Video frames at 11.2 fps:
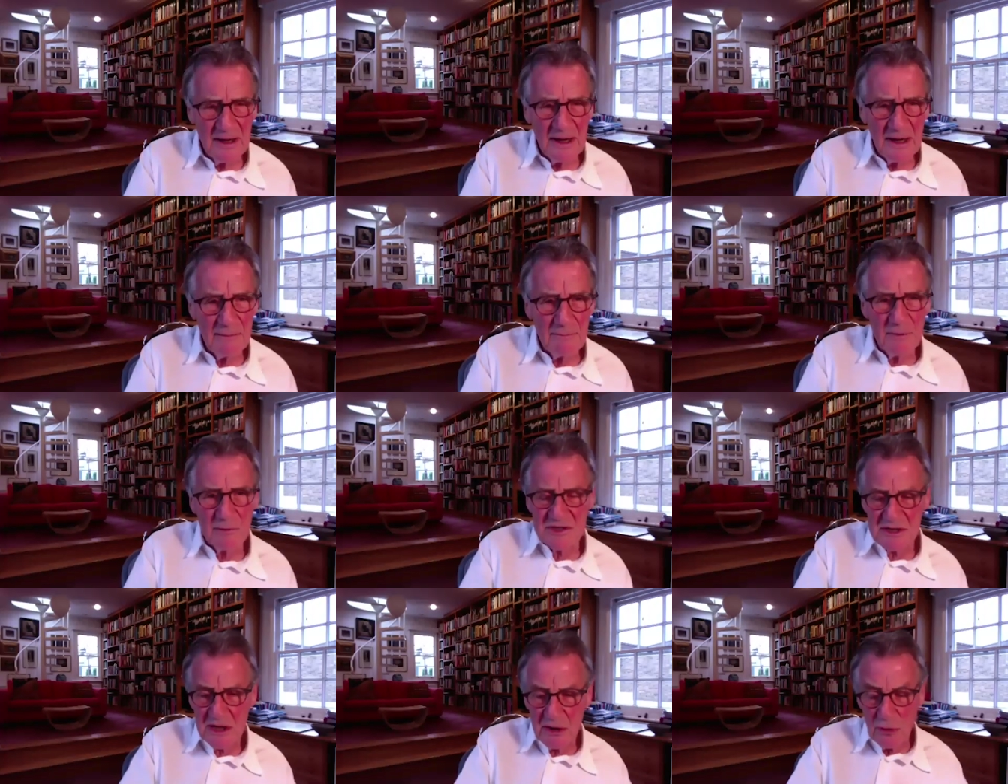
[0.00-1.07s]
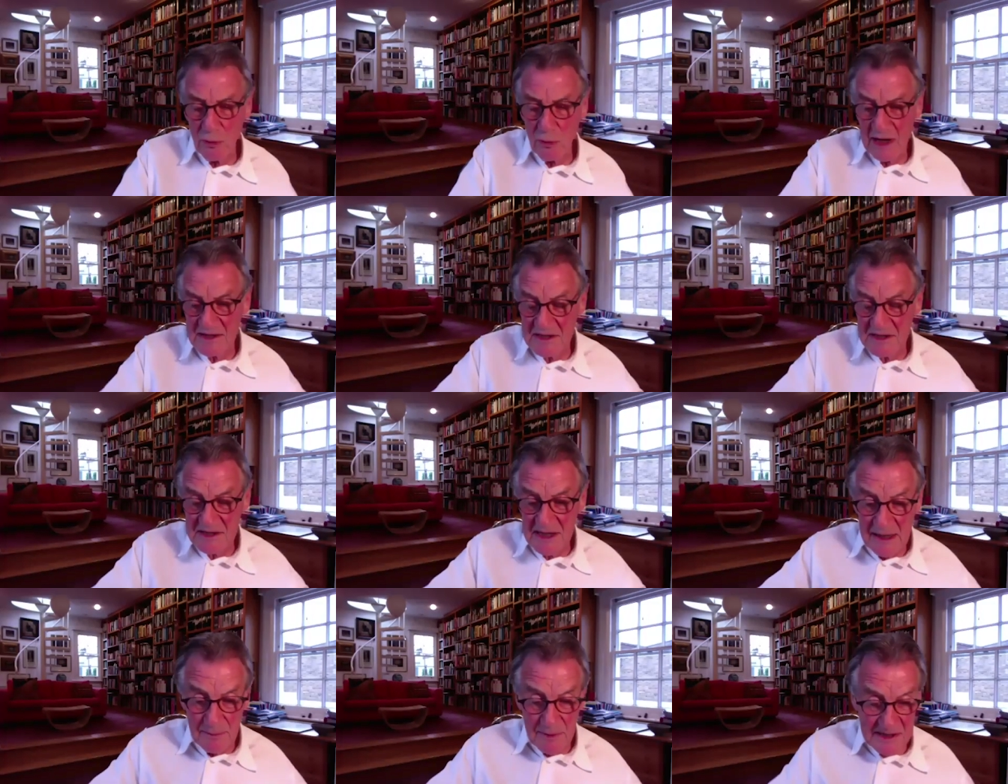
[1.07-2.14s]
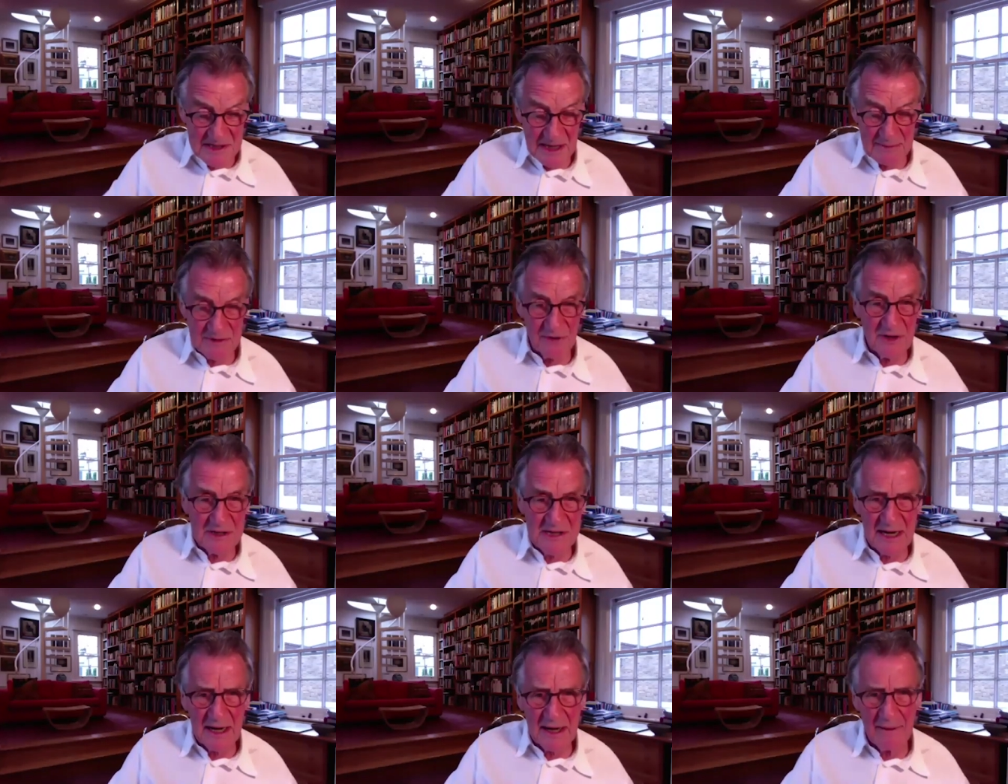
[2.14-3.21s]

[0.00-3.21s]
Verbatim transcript: Um, there was nowhere to sleep except on the deck.